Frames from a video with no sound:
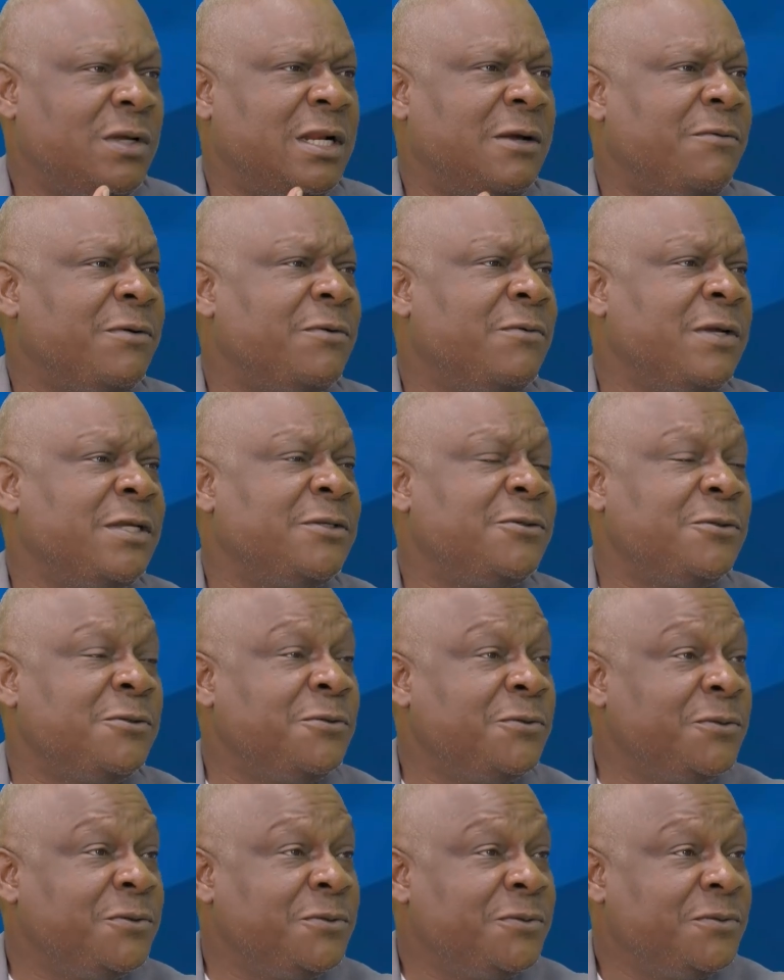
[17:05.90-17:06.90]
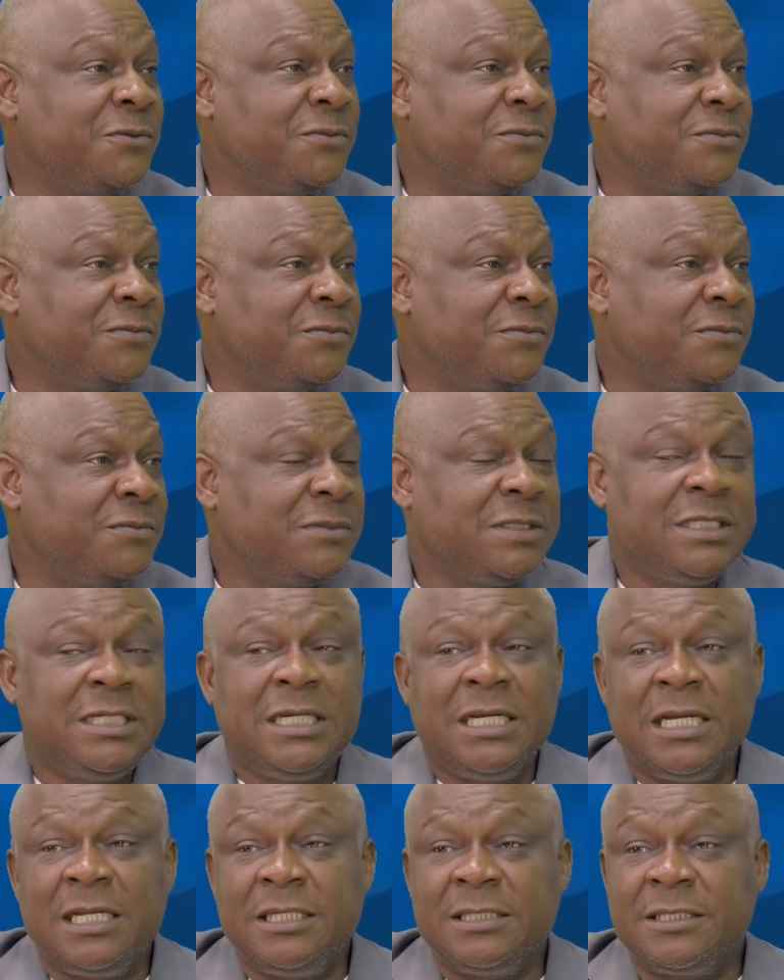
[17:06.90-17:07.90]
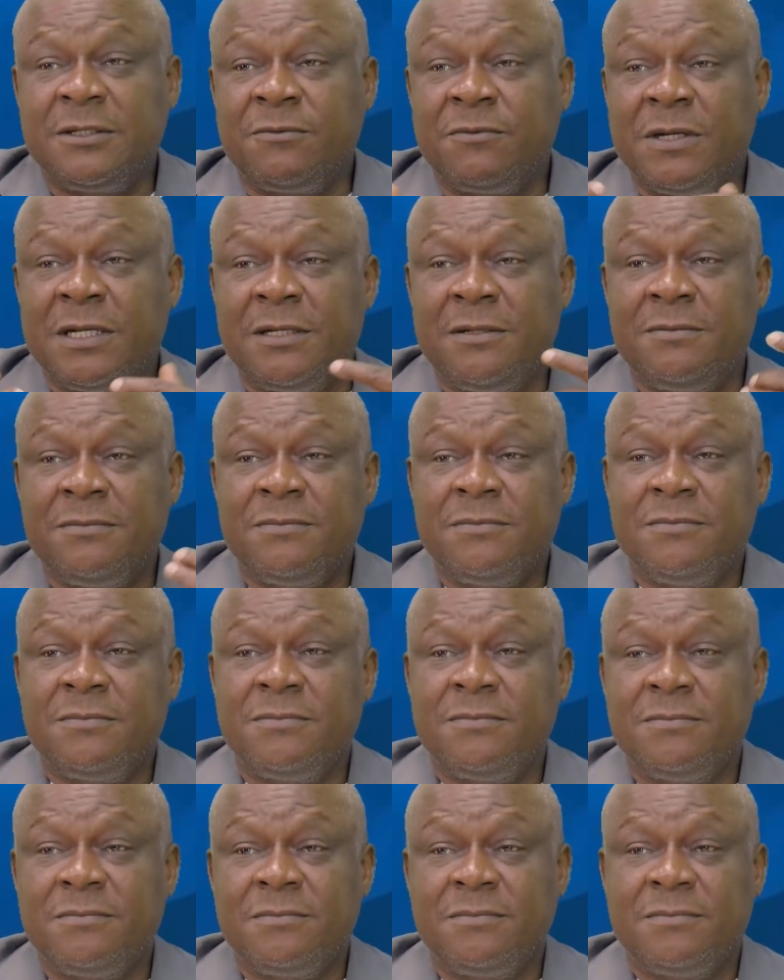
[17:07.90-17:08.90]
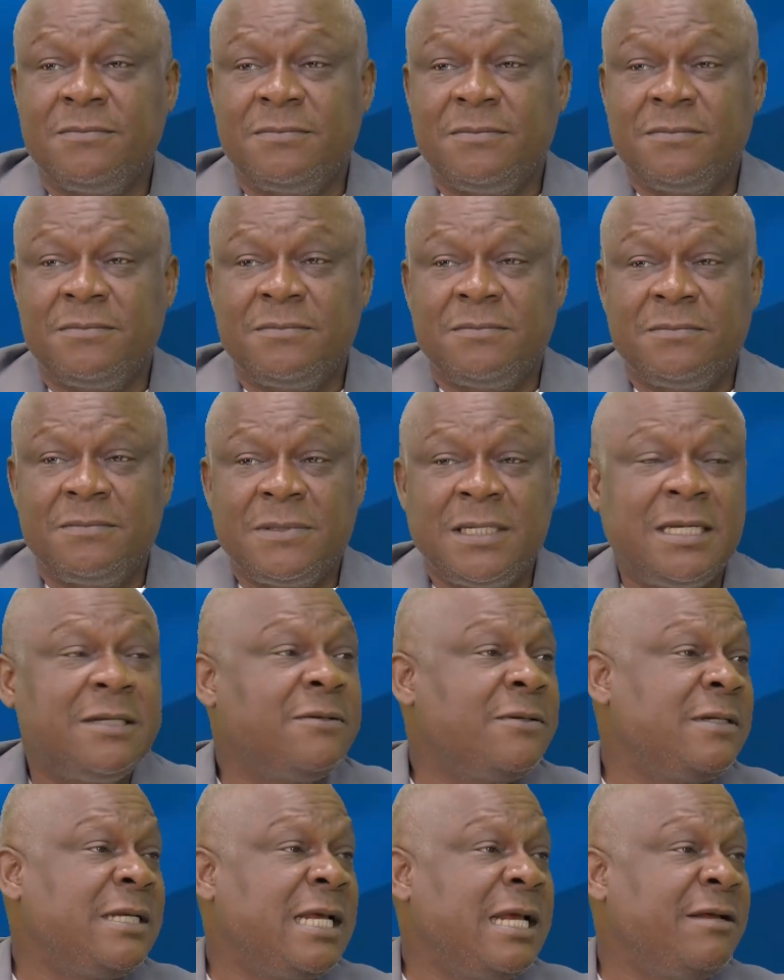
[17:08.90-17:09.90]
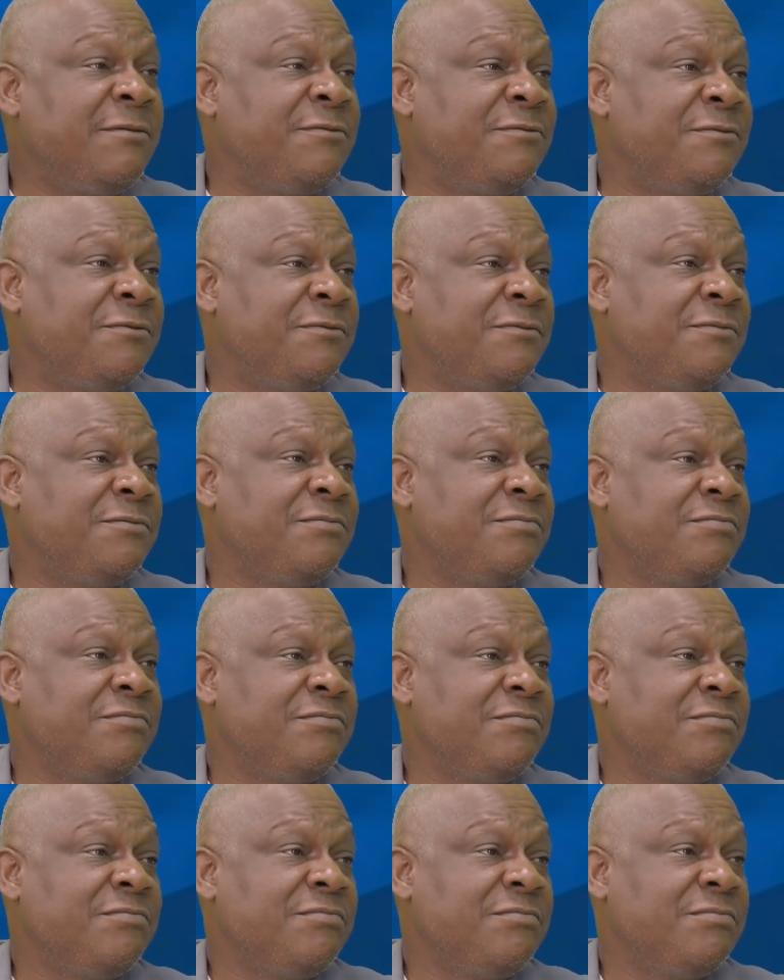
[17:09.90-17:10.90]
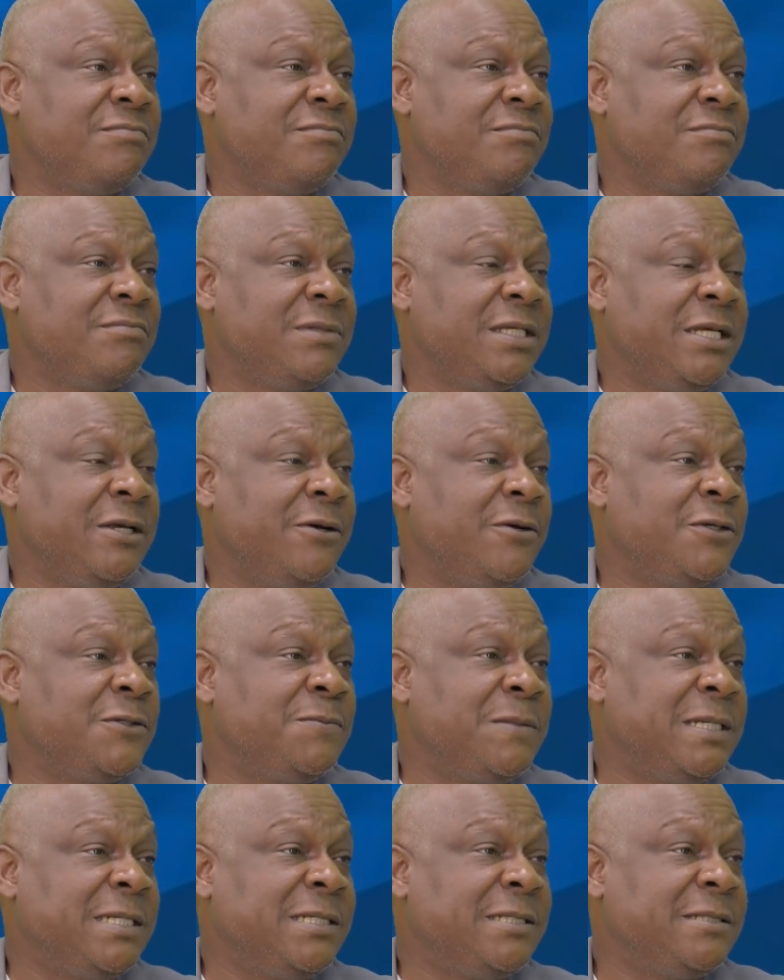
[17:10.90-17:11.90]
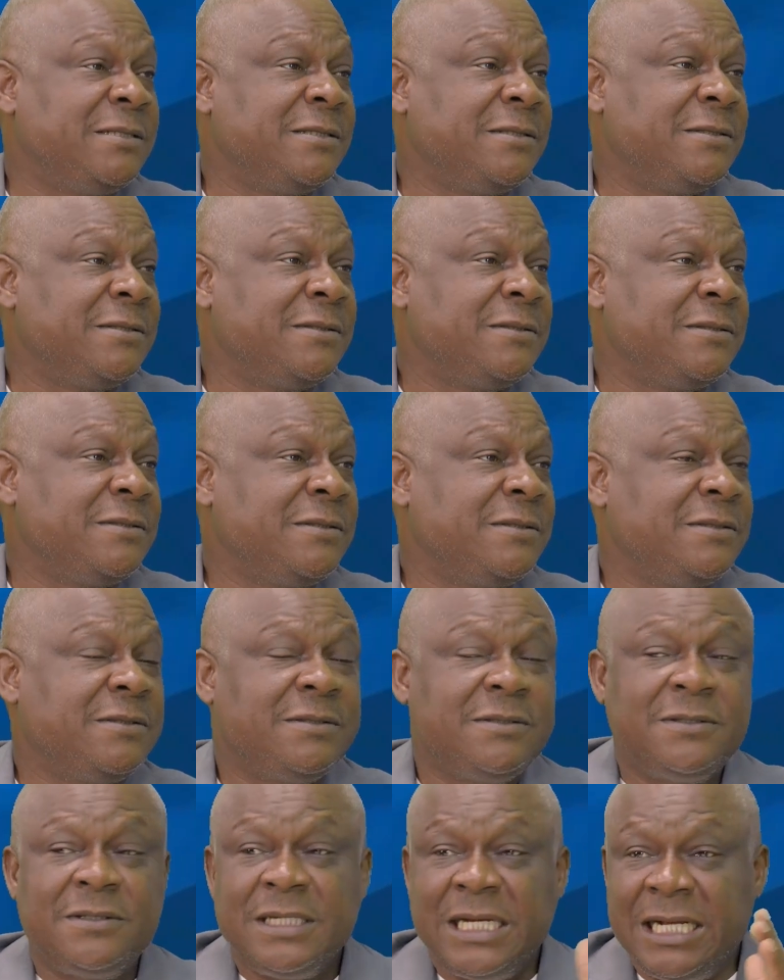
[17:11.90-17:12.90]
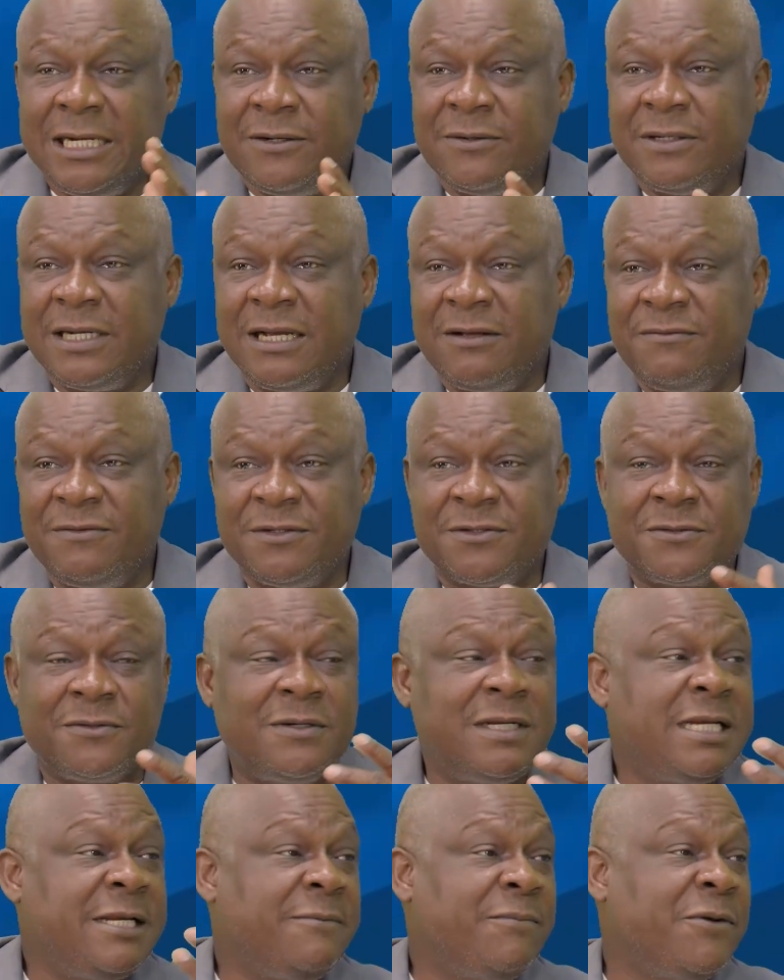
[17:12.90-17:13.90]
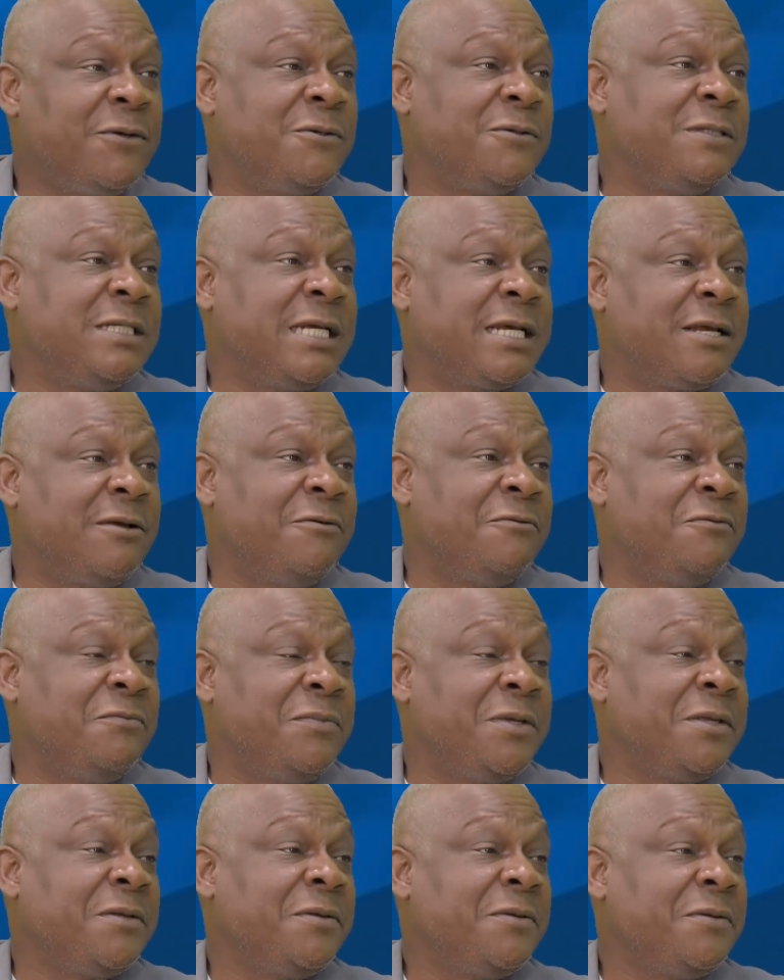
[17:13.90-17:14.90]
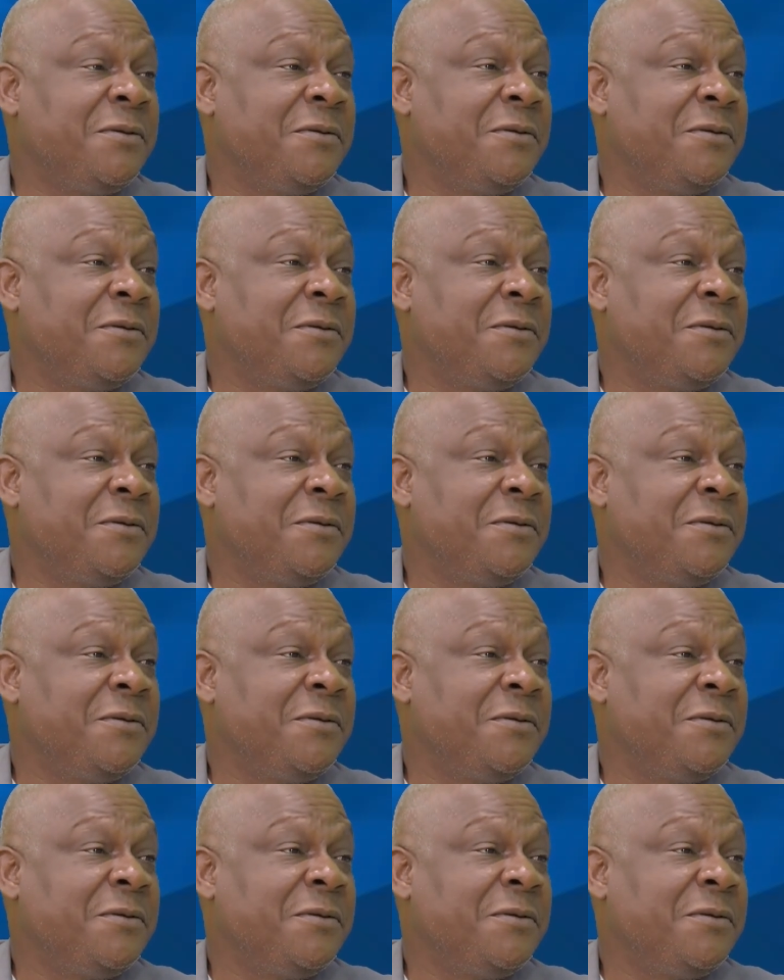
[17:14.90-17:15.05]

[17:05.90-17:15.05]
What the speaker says: What are we going to do? And he said, well, I don't have a husband. I don't have a son anymore to take care of me.